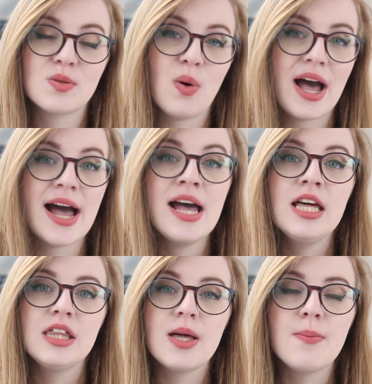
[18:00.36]
that's where
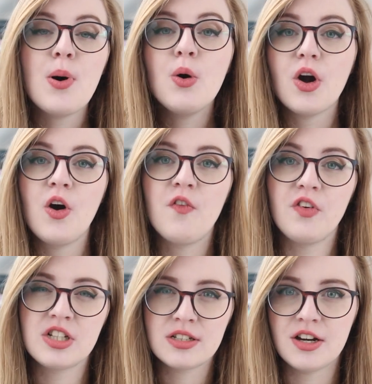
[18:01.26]
the bulk
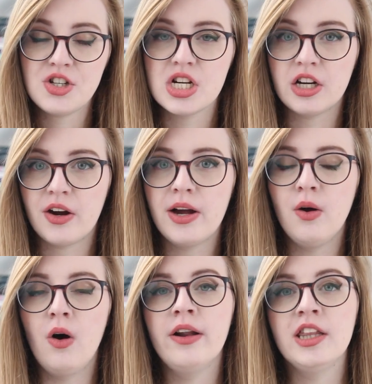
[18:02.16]
of discussion are
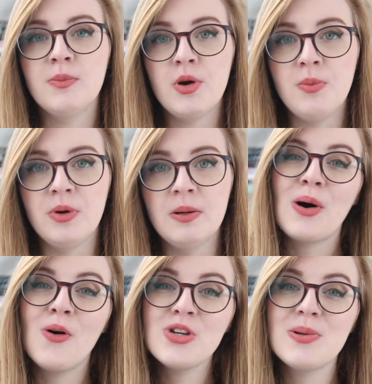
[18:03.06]
going on at the moment.
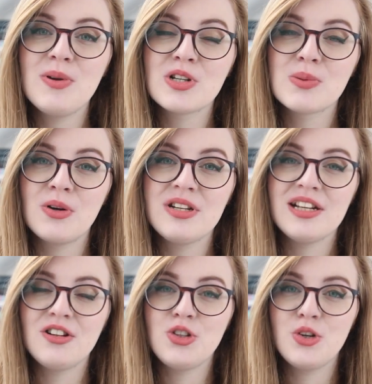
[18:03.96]
But I'll also be
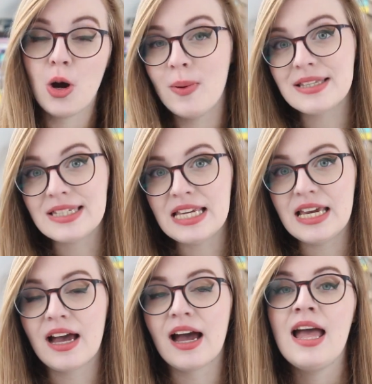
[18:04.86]
responding to comments
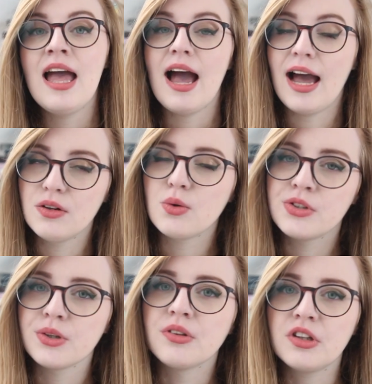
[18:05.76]
here and
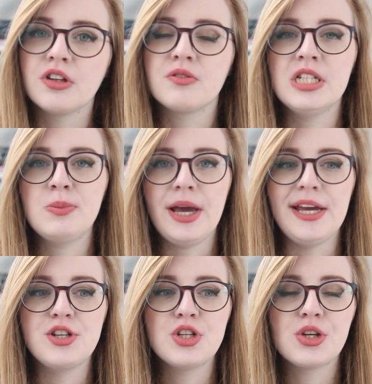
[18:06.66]
also on the Goodreads
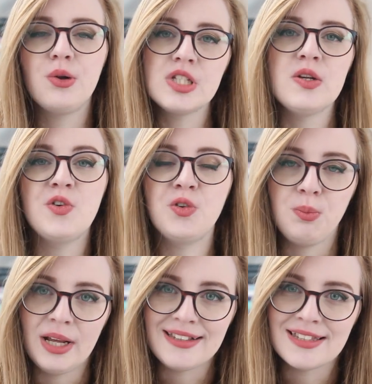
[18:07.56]
page, so lots of
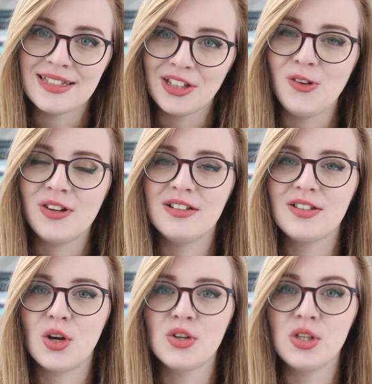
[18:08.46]
different places that you can
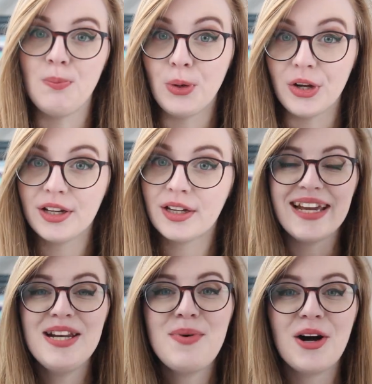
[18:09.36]
discuss the book.
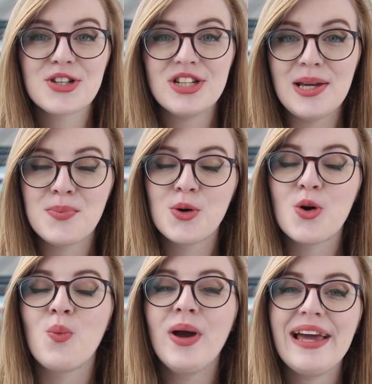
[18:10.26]
In March and
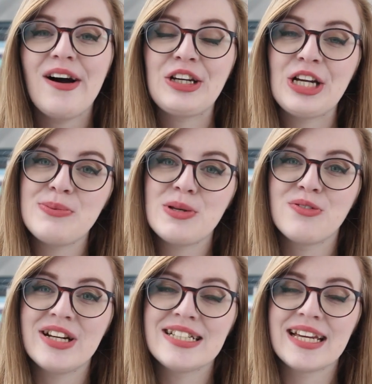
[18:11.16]
April, we are going to be
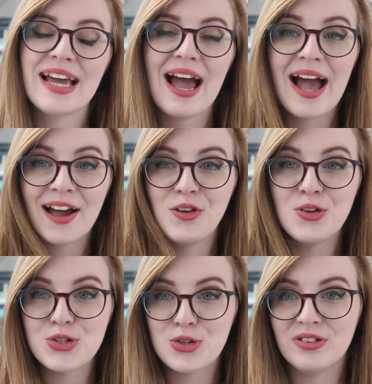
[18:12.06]
reading
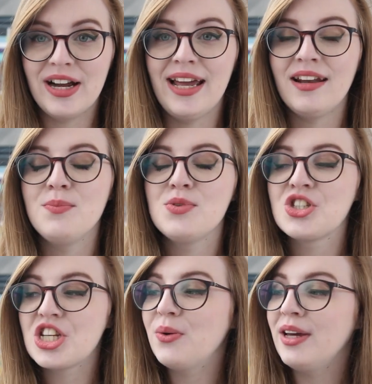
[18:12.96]
Agnes Grey, and I'm
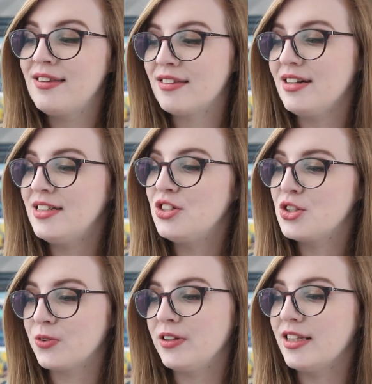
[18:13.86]
so excited
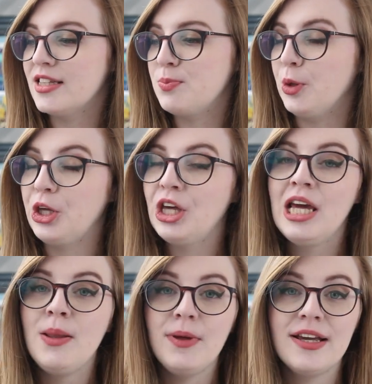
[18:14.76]
to read this book
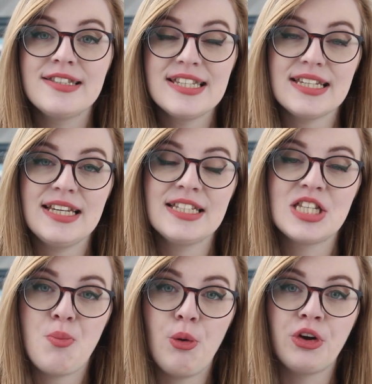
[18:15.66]
because this
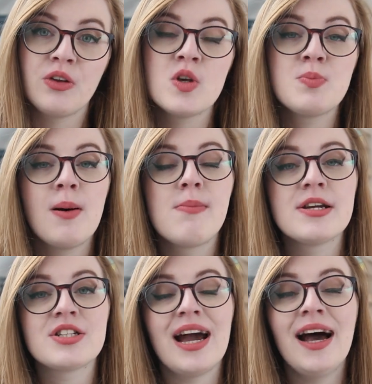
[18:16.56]
is the book that was
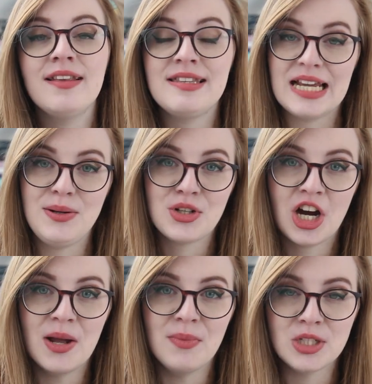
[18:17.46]
published at the same
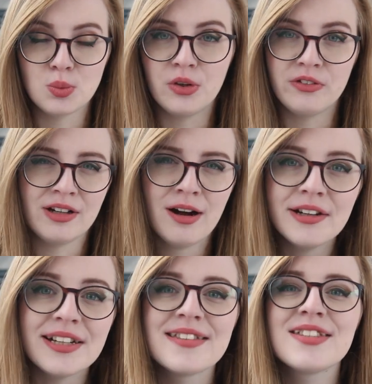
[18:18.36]
time as Wuthering
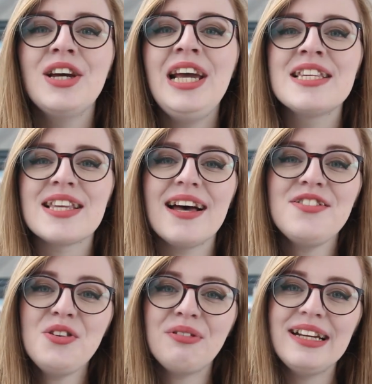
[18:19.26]
Heights. So
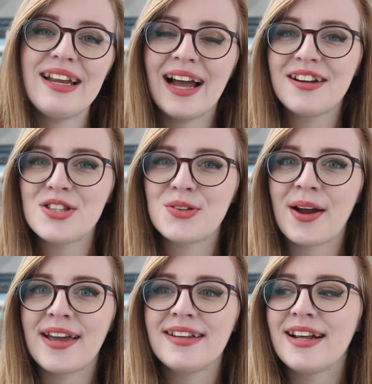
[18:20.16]
as you read Agnes
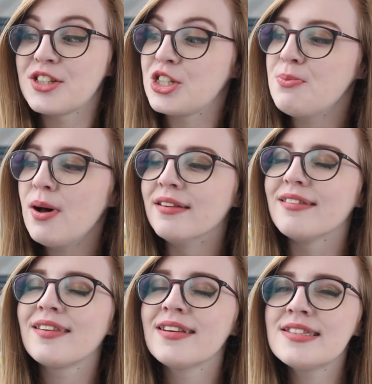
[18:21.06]
Grey in the next few
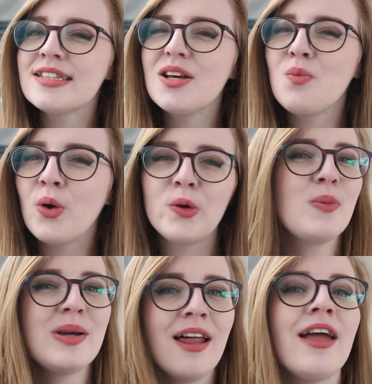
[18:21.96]
months, consider what it
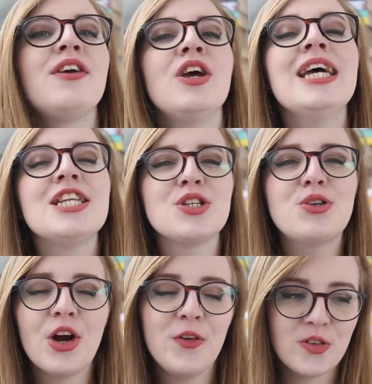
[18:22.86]
would be like to
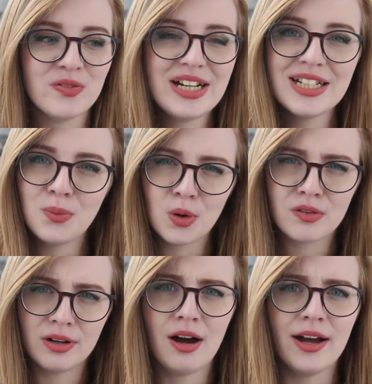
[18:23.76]
go from reading
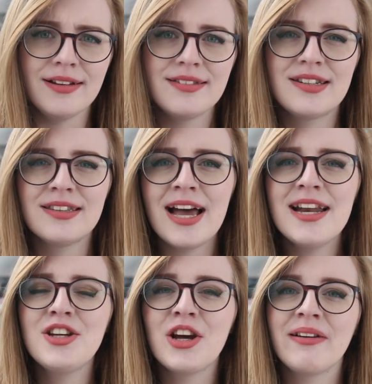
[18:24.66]
Wuthering Heights to
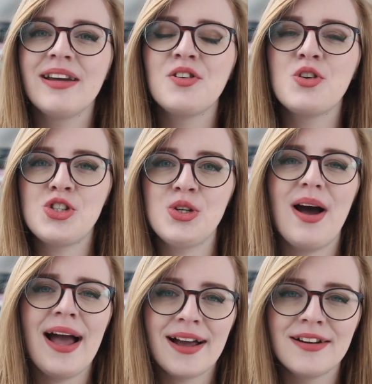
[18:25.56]
then going
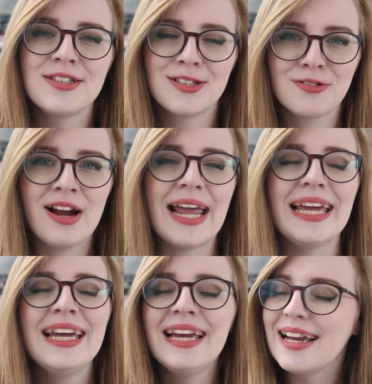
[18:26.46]
to Agnes
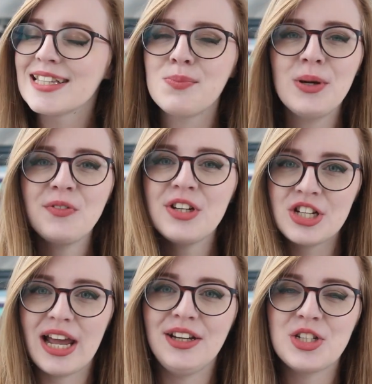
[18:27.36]
Grey. It's a bit of a
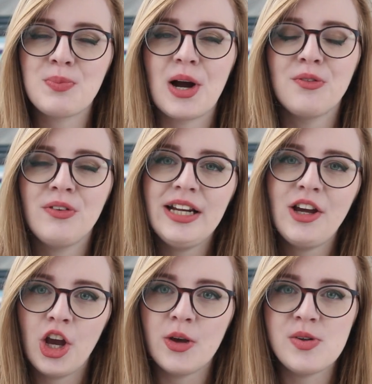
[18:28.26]
change, but I really
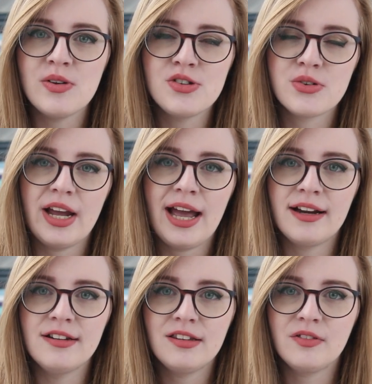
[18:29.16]
hope you enjoy
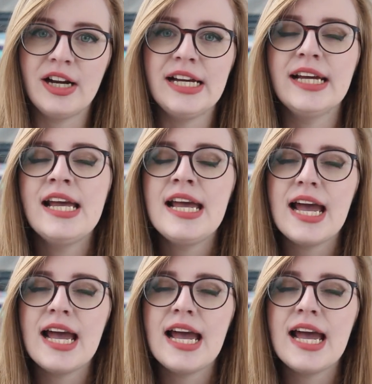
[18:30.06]
Agnes Grey,